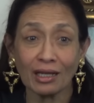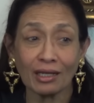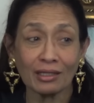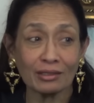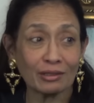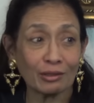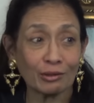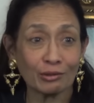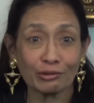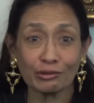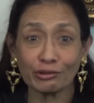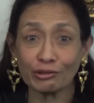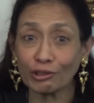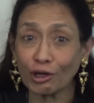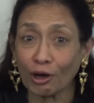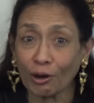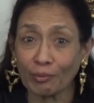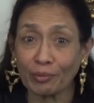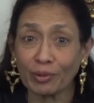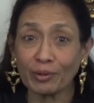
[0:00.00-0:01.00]
So
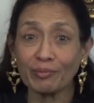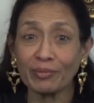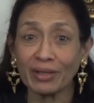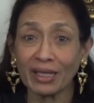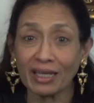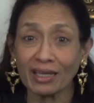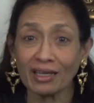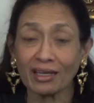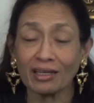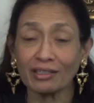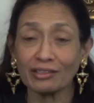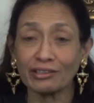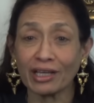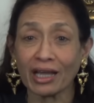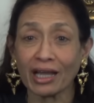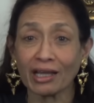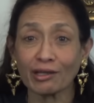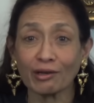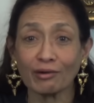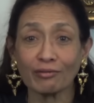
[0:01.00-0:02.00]
stop being a
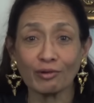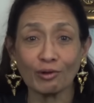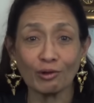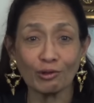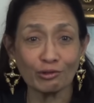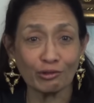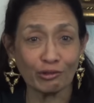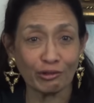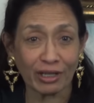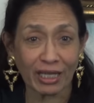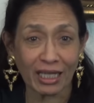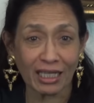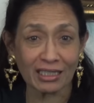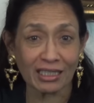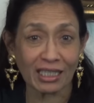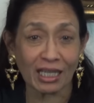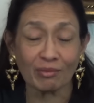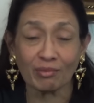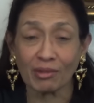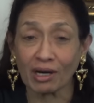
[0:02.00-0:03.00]
jack of all trades
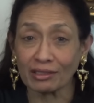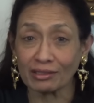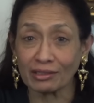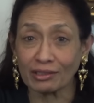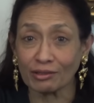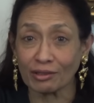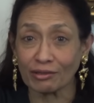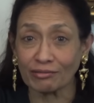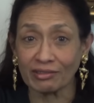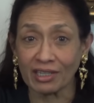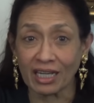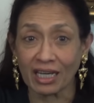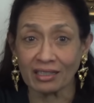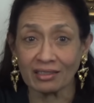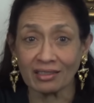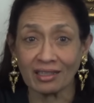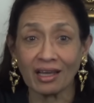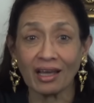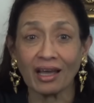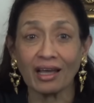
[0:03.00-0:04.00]
and master of
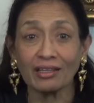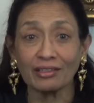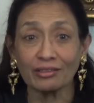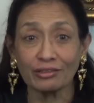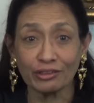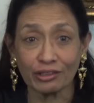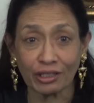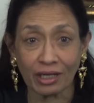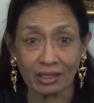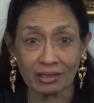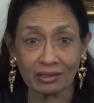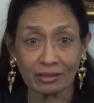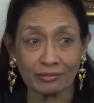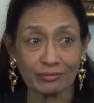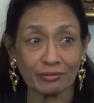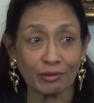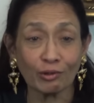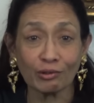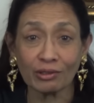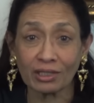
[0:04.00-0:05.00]
none and just
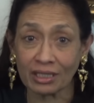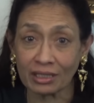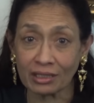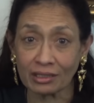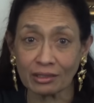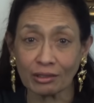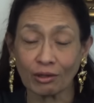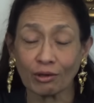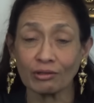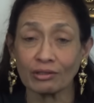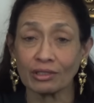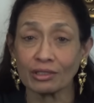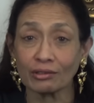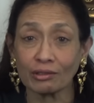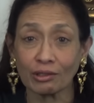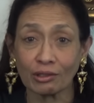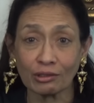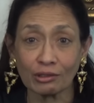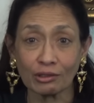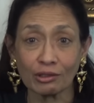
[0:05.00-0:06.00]
focus on the
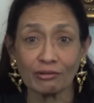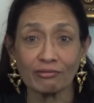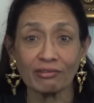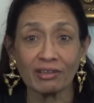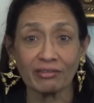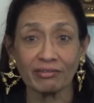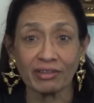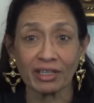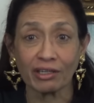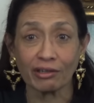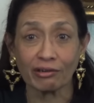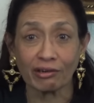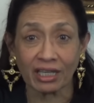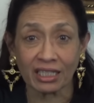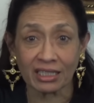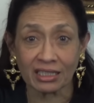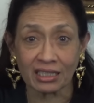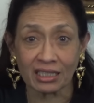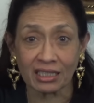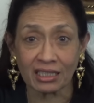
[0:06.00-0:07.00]
cost of living
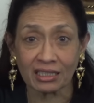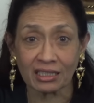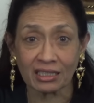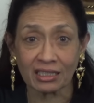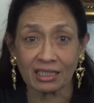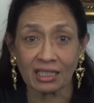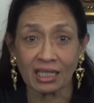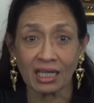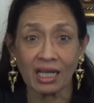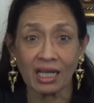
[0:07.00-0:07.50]
crisis